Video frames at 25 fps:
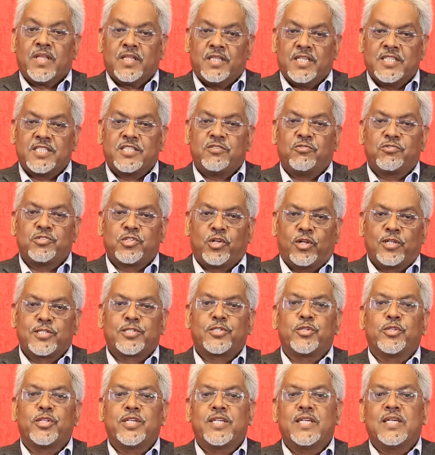This was
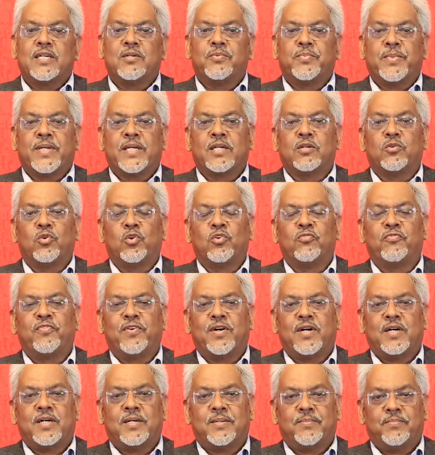also the year when
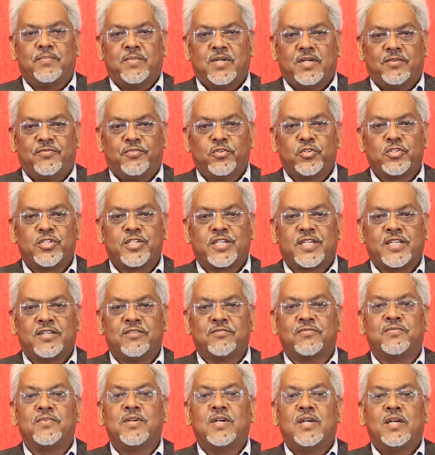Ulfa
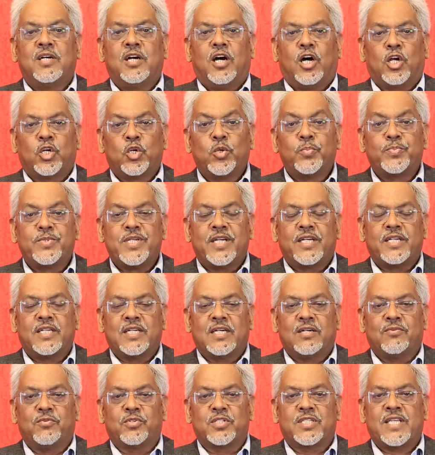fugitive Anup
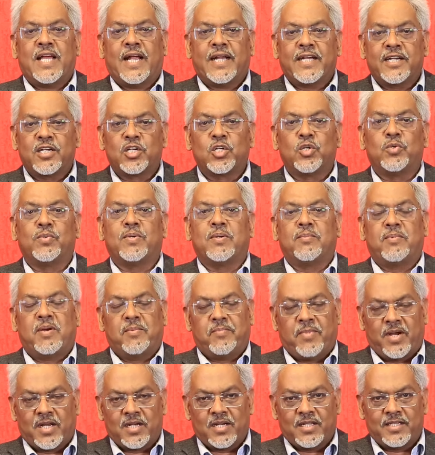Chetia was handed over
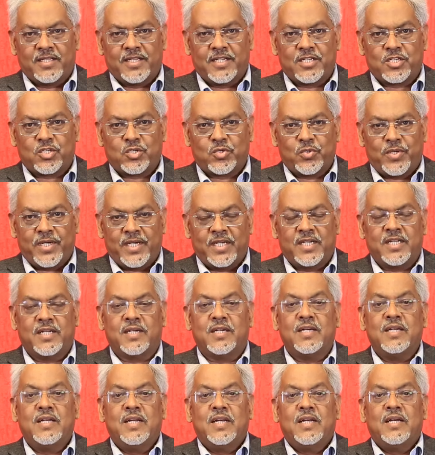by Bangladesh to
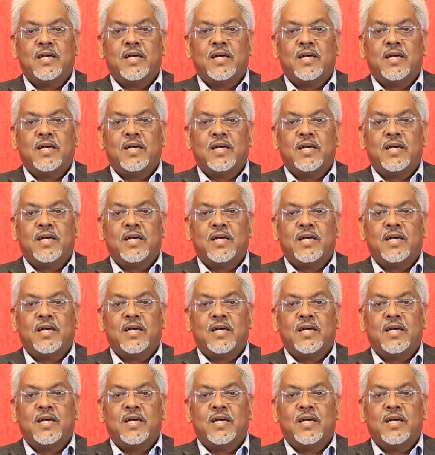India,